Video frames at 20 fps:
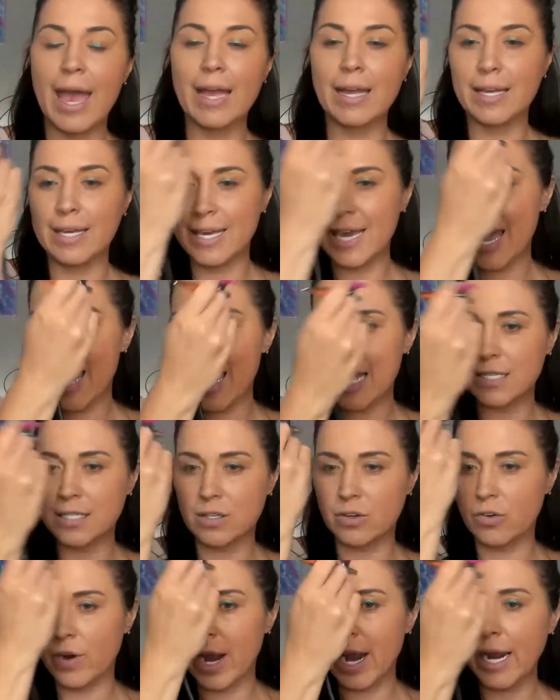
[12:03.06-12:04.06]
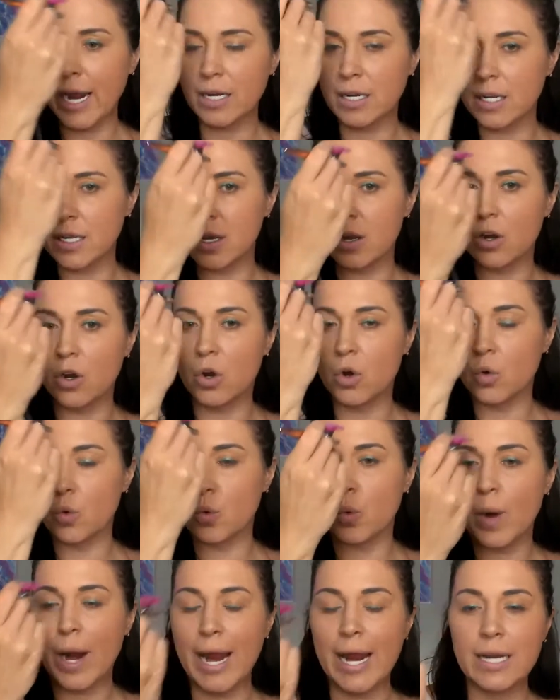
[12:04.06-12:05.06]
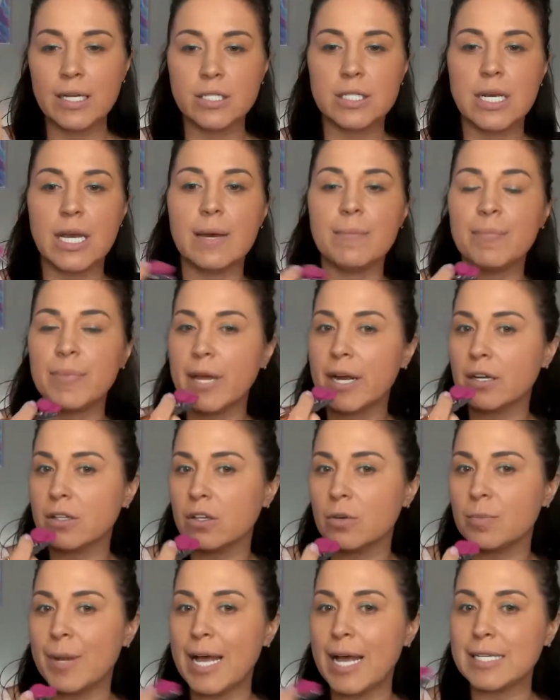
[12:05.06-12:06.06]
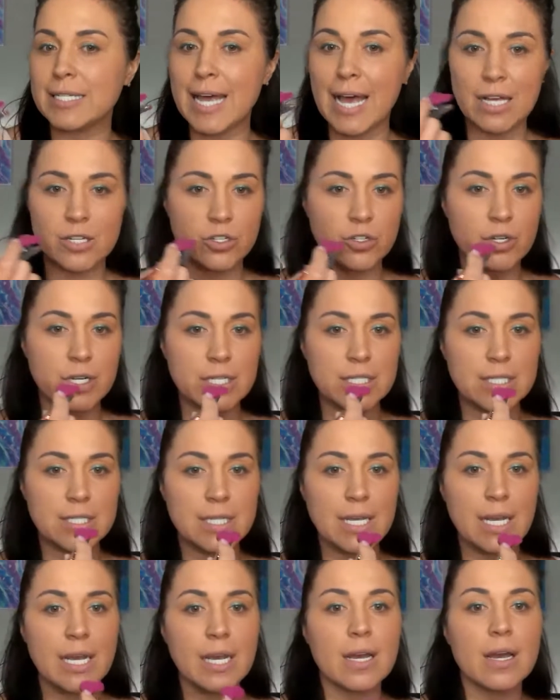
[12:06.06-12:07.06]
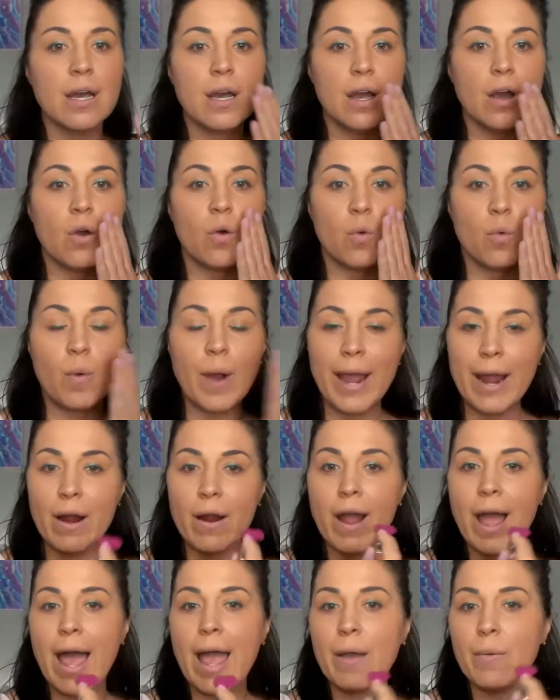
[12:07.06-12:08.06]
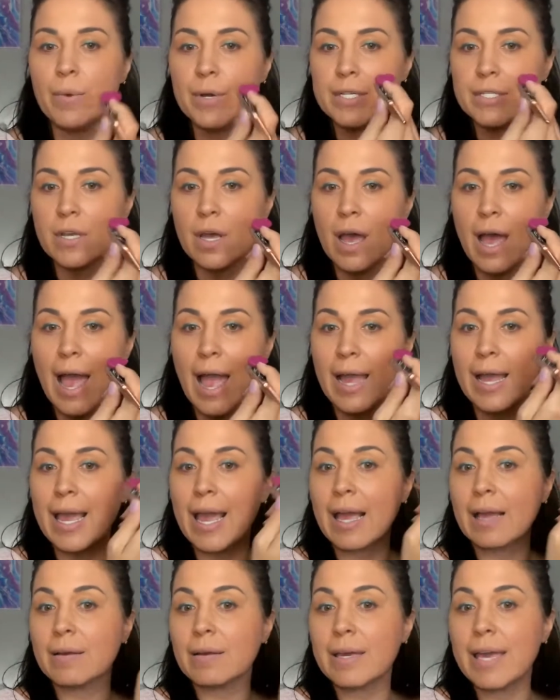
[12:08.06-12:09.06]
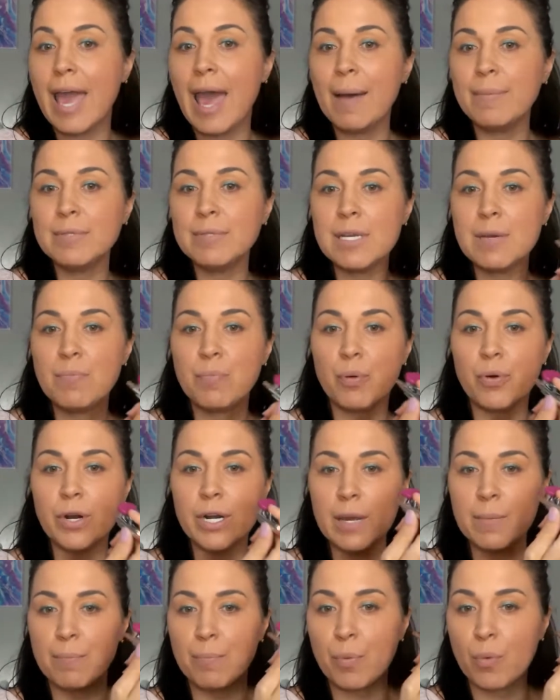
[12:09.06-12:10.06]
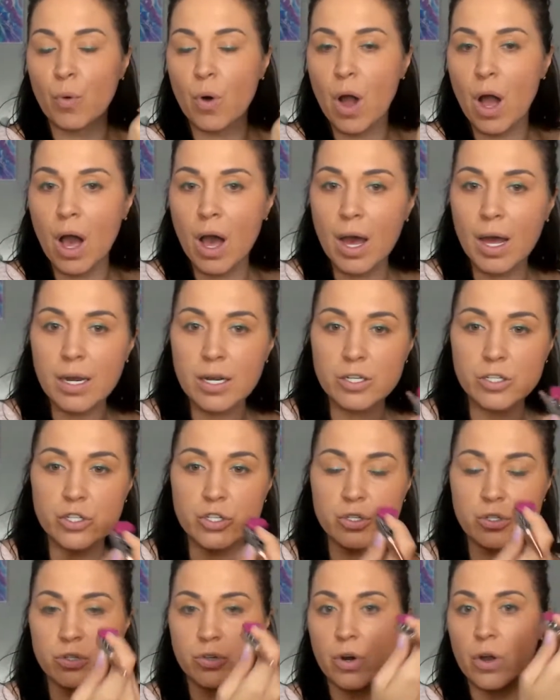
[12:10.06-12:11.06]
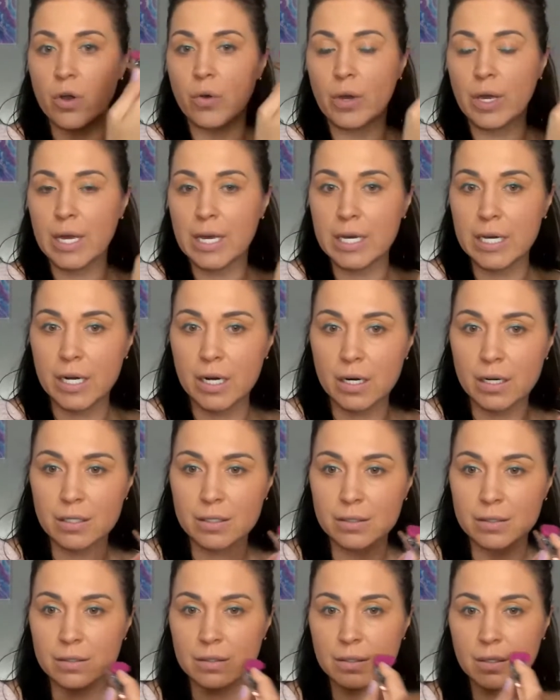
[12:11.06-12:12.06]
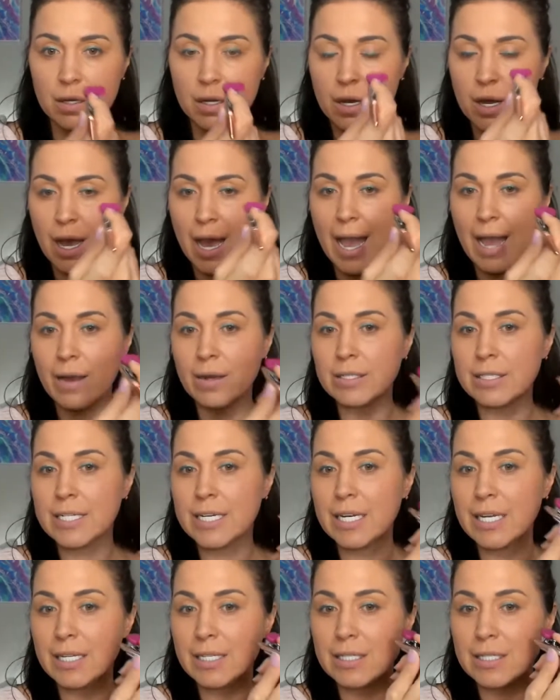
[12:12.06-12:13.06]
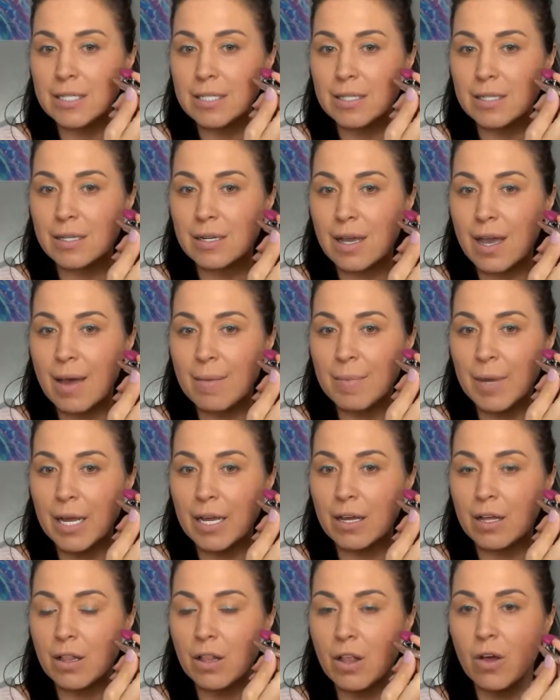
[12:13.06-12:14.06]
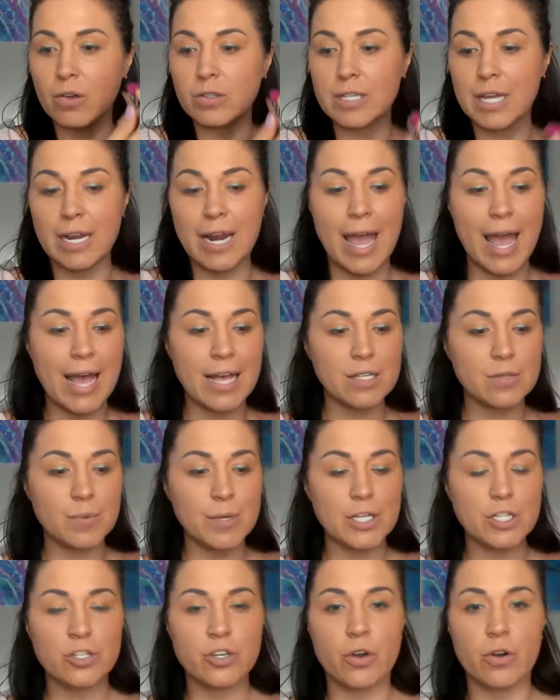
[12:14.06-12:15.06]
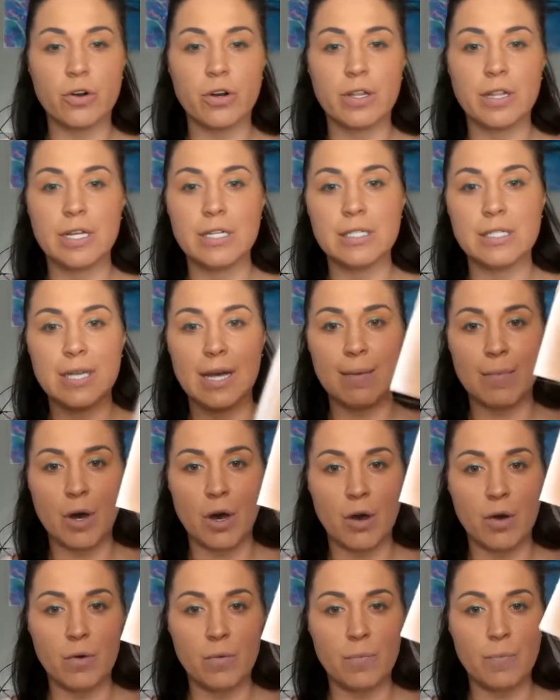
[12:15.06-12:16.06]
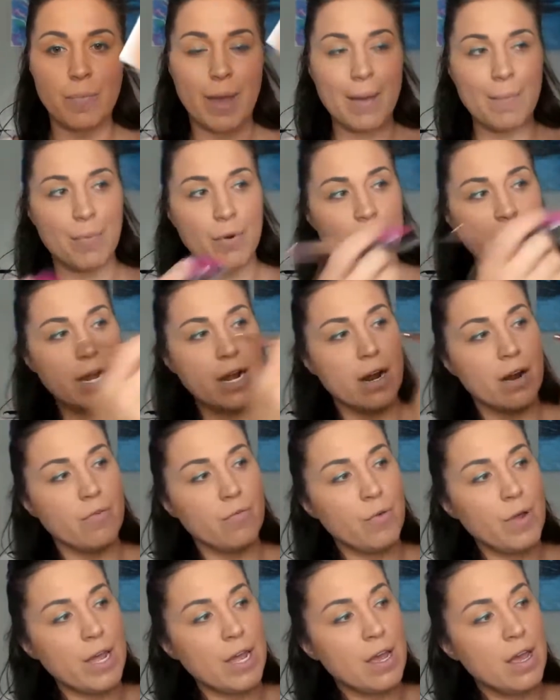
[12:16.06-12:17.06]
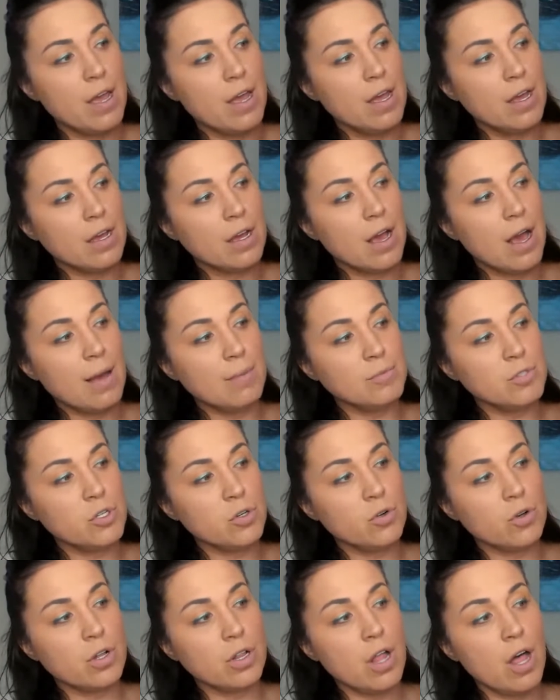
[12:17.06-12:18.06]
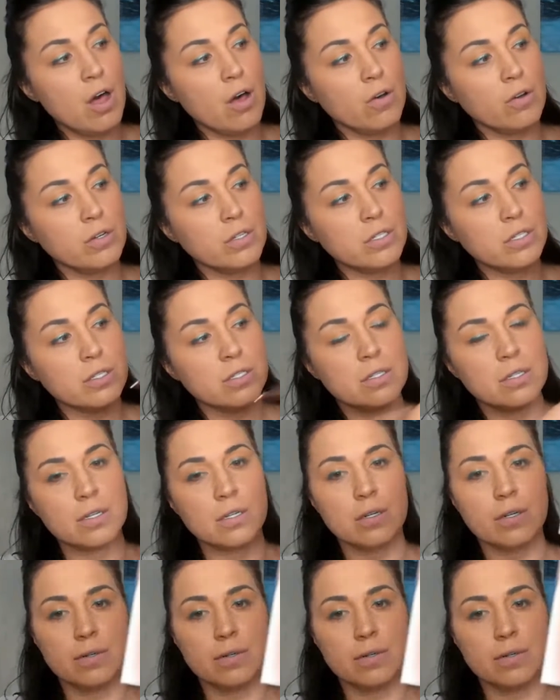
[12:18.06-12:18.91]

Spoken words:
Yes, great tip there, Luminous. As you could see, where I kept it pretty broad stroke here. I didn't come in close. And as we showed on the demo paper here, if we come too close,